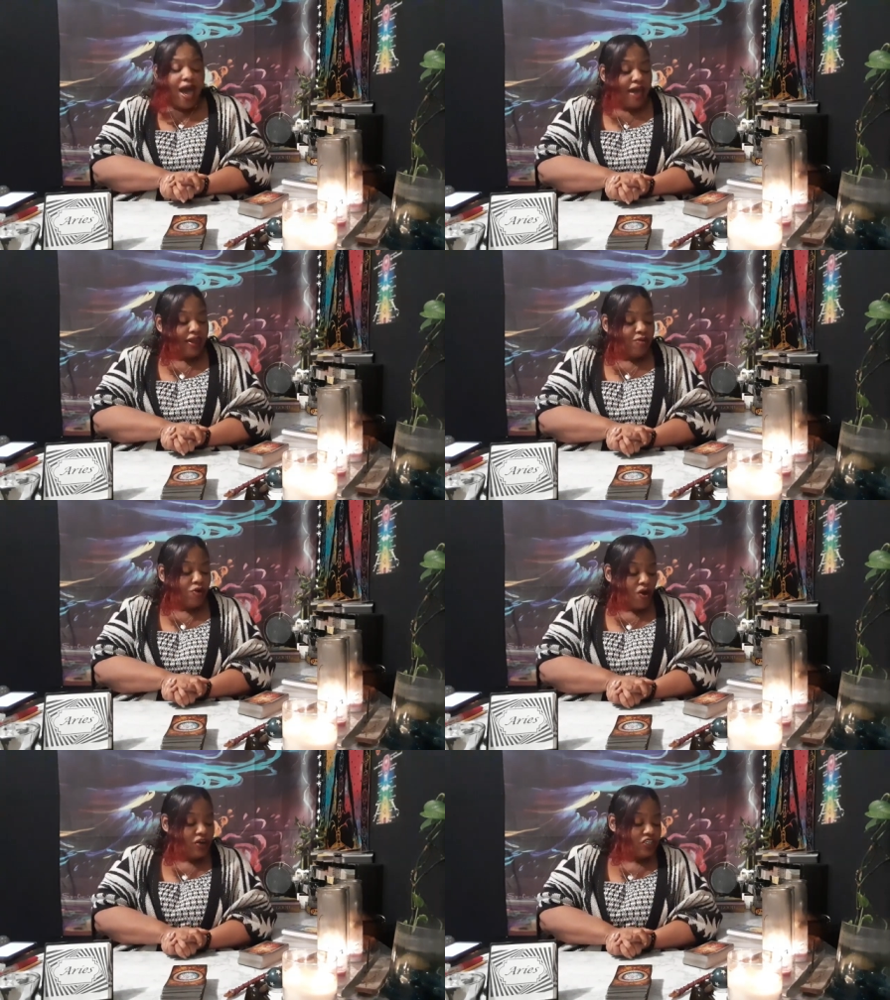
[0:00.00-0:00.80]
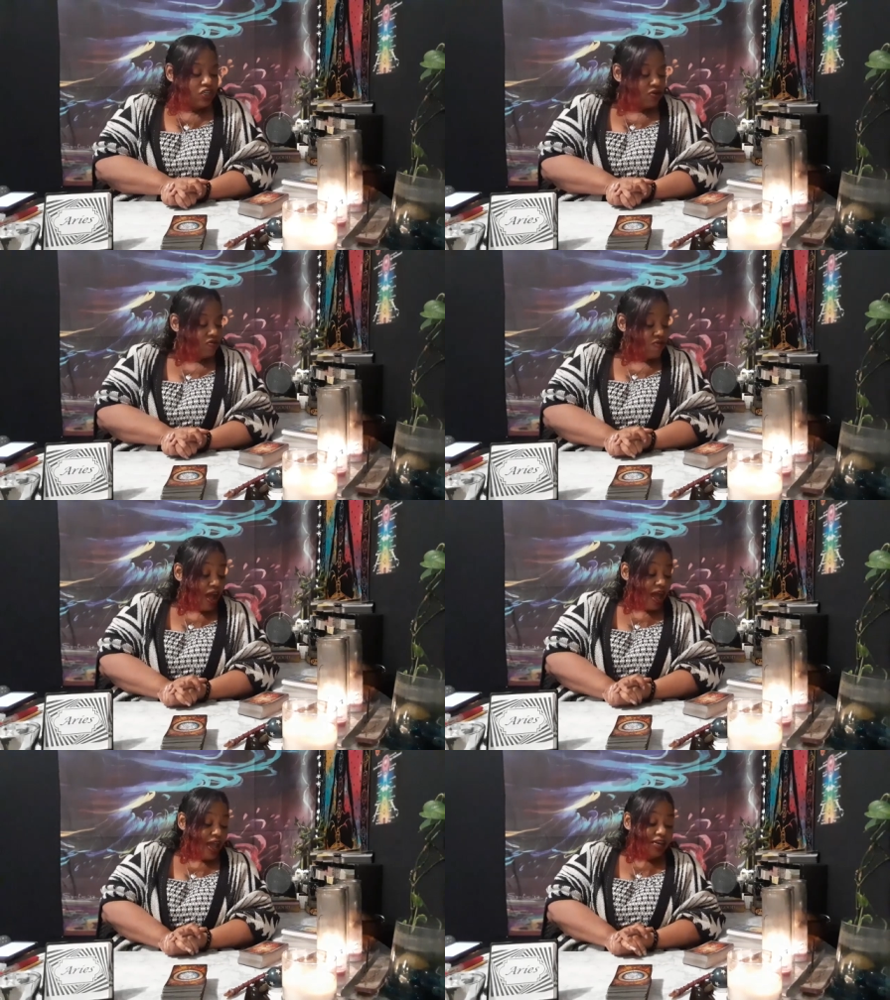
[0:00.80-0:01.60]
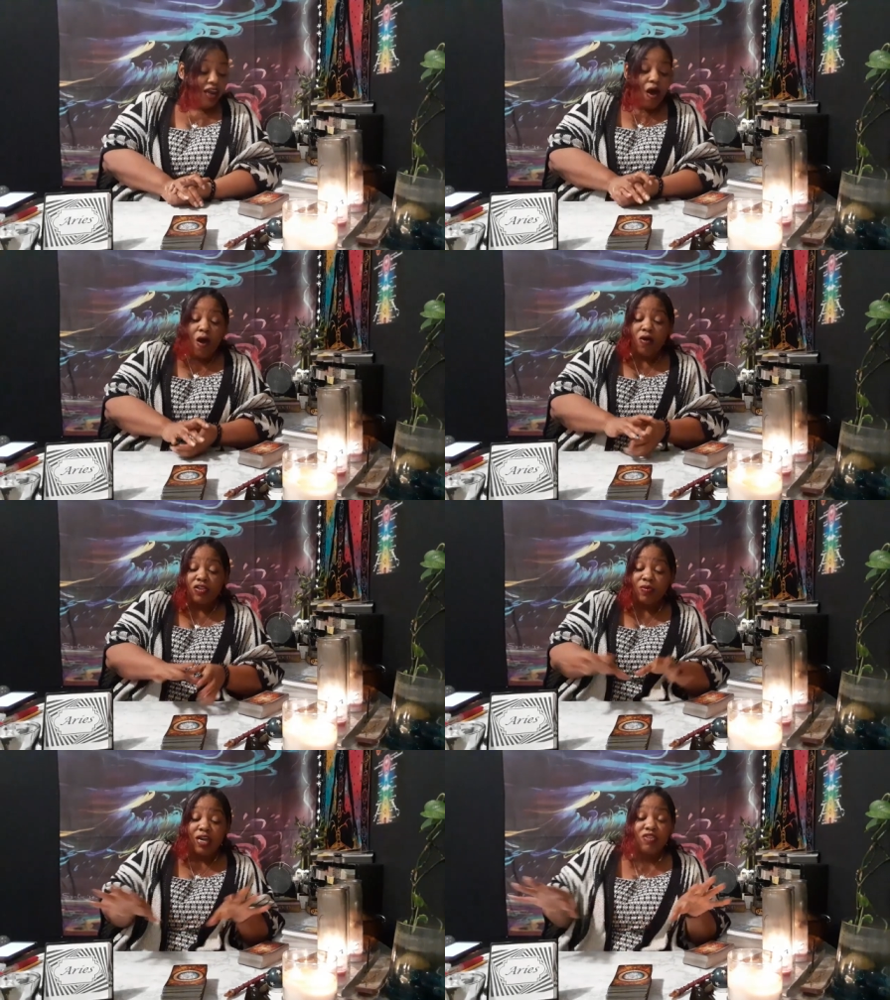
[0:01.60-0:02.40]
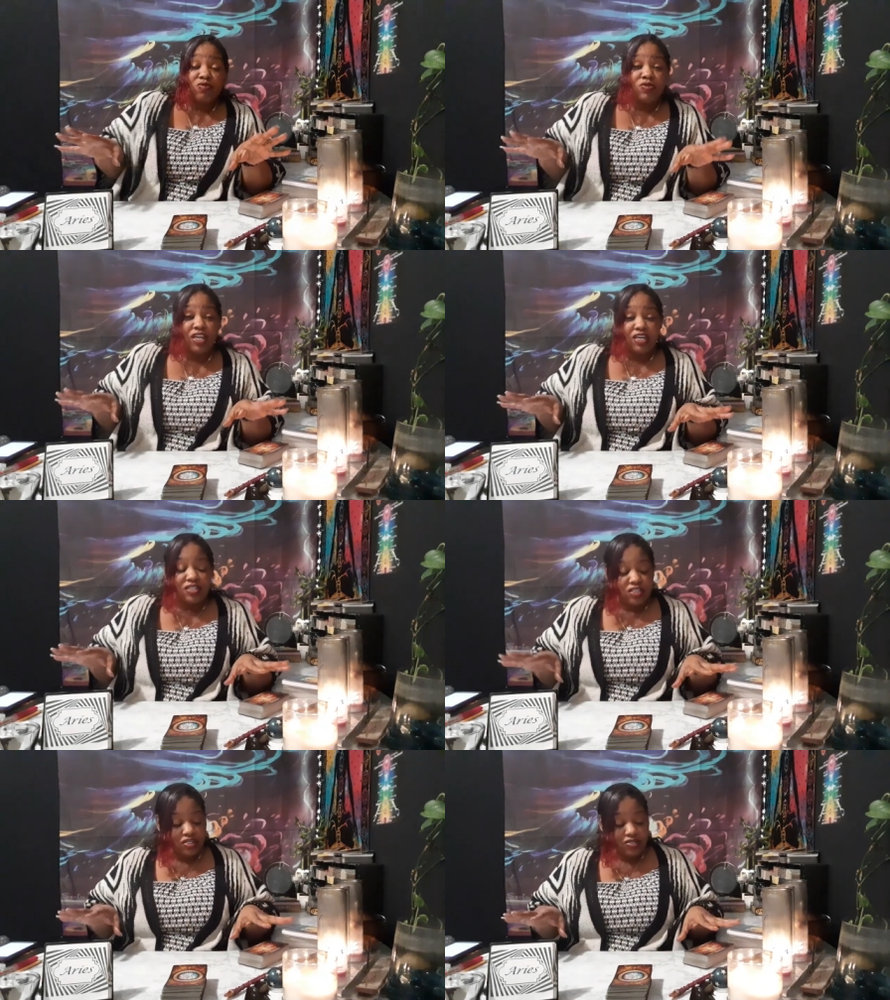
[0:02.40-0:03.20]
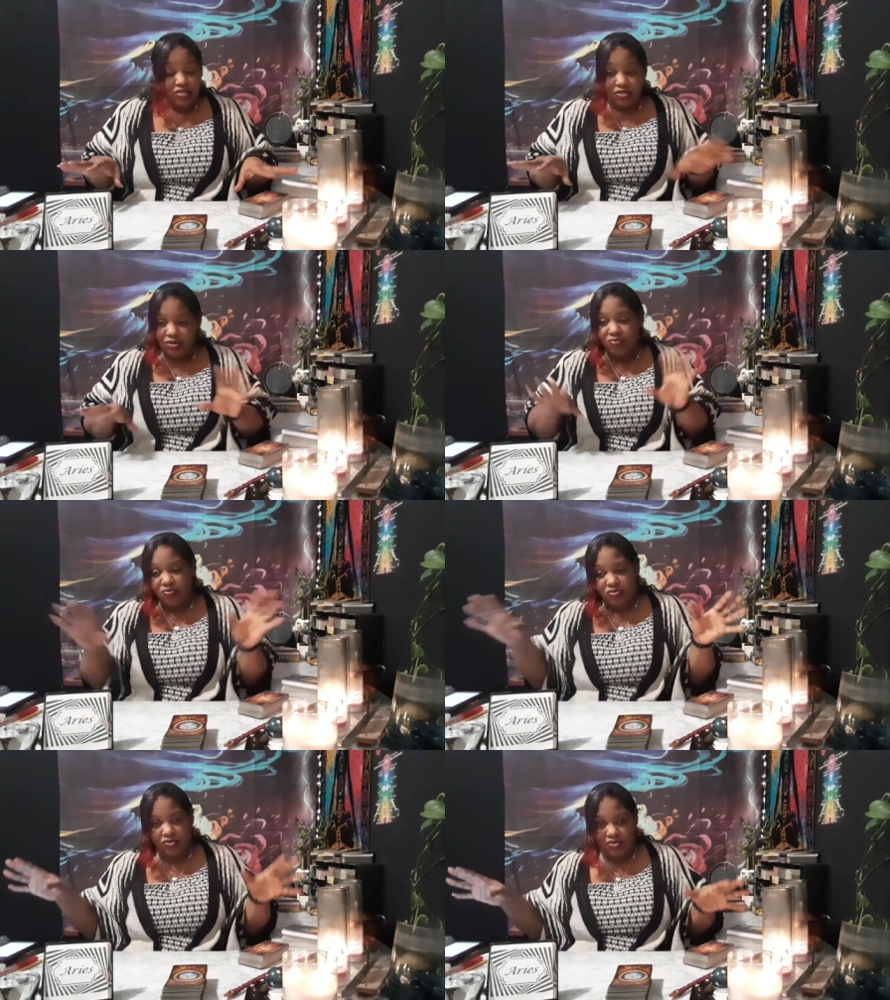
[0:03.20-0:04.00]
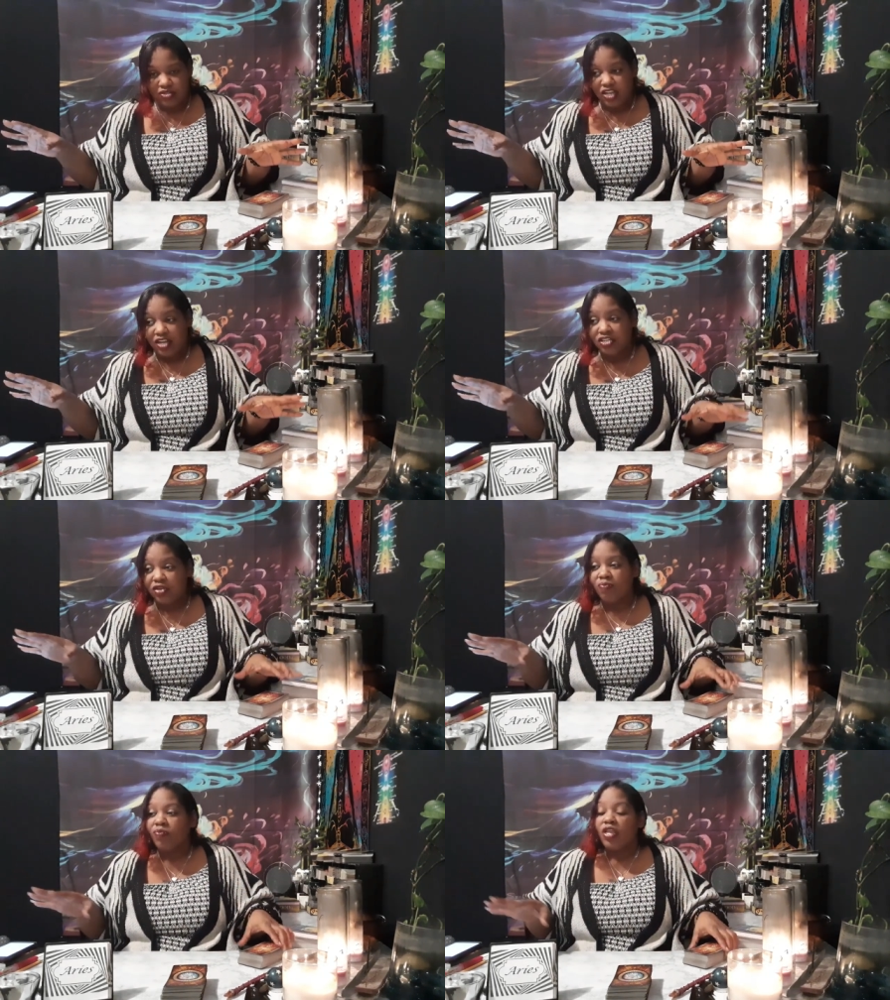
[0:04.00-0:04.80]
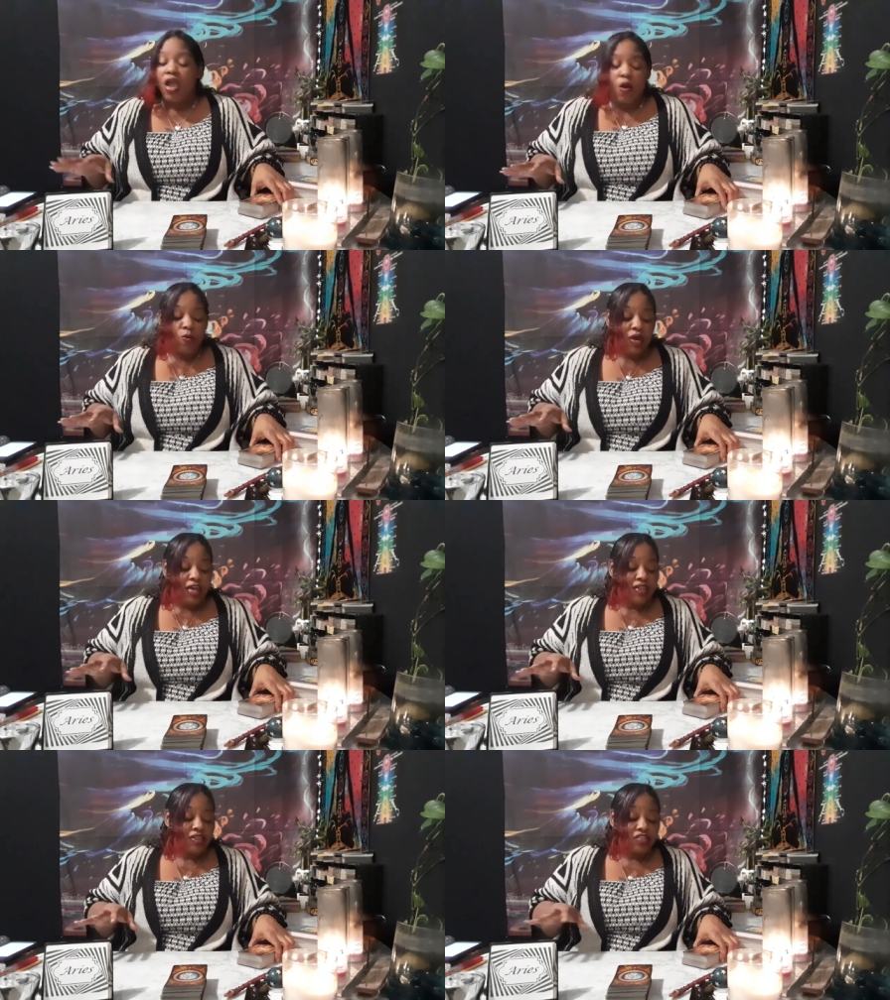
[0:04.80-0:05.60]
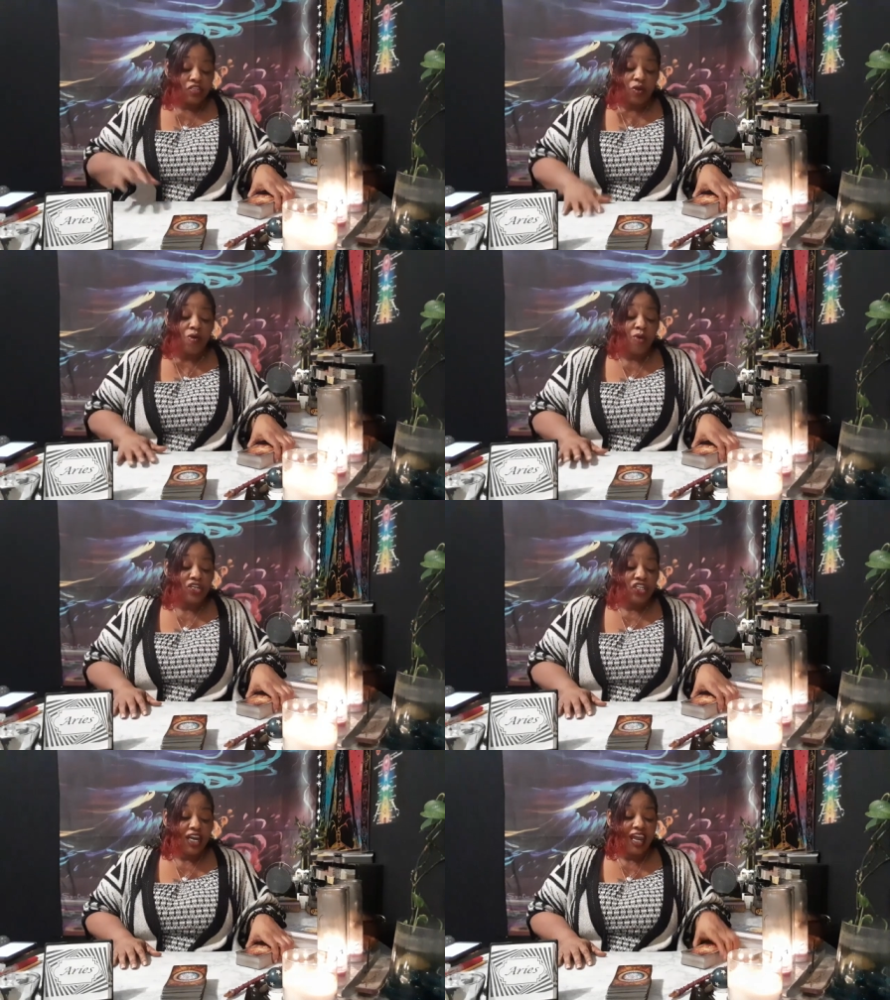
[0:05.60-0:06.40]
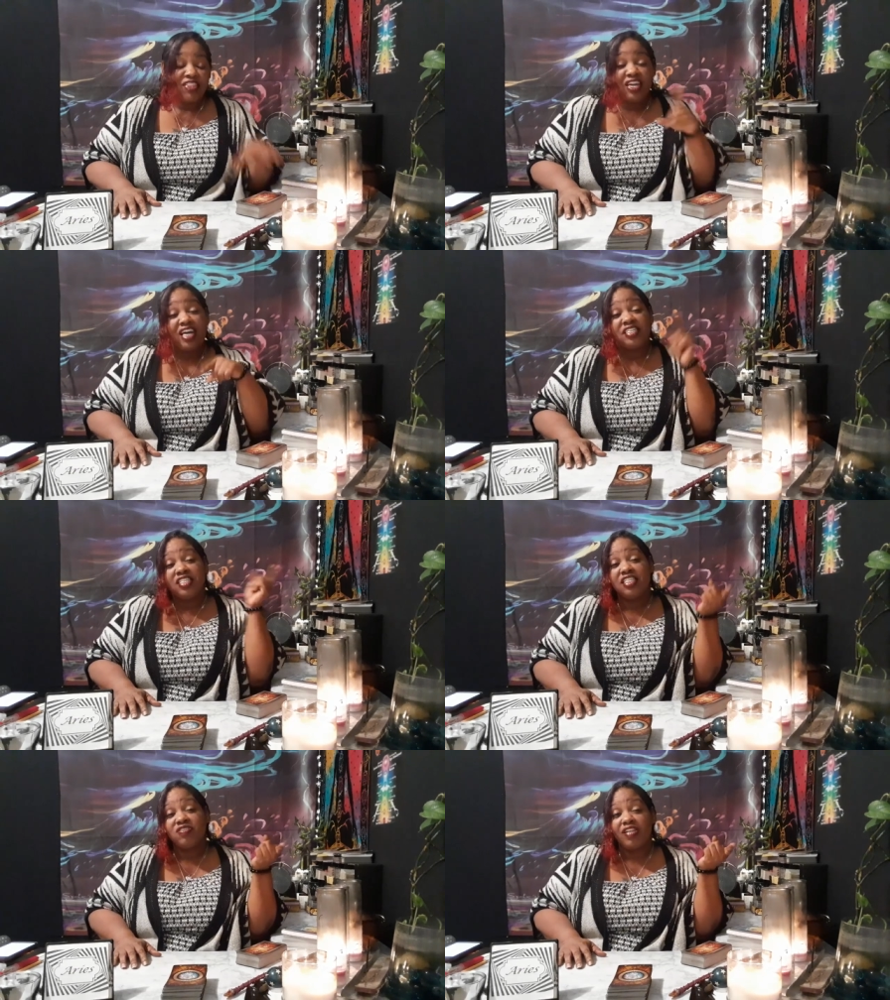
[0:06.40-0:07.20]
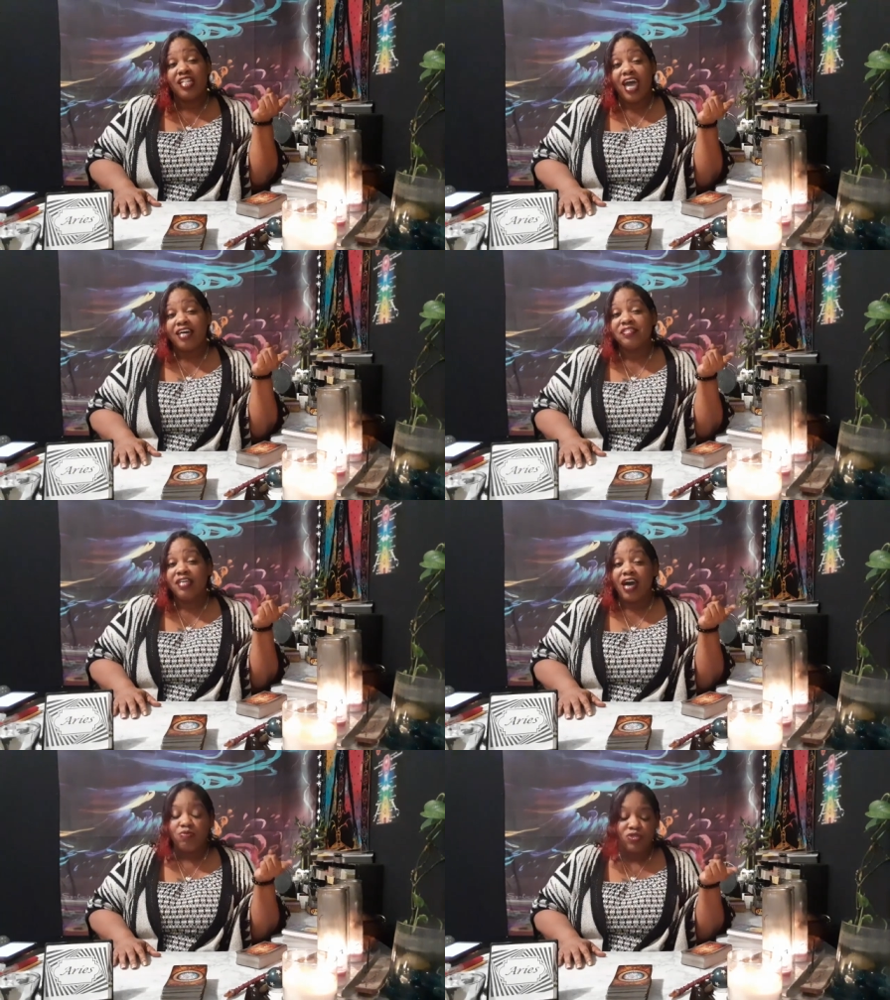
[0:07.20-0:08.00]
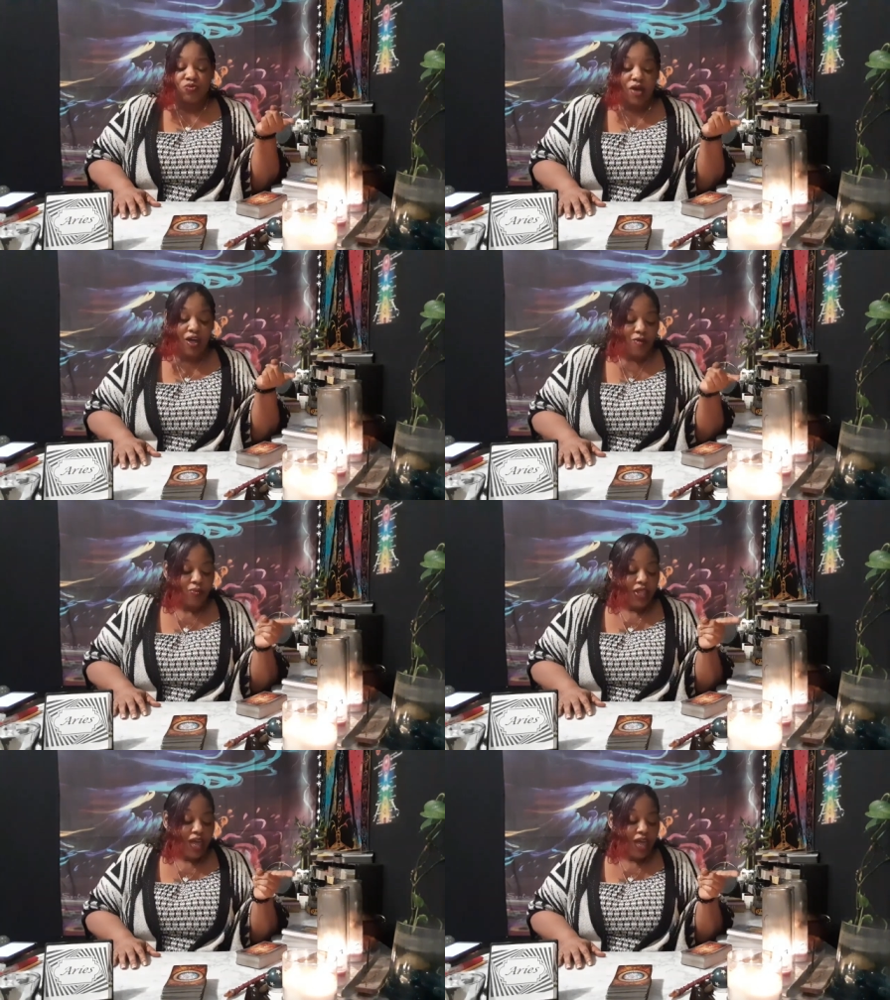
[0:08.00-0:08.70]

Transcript: I am going to ride all the way through this session with Ciro Marchetti. I think I did this the last time as well.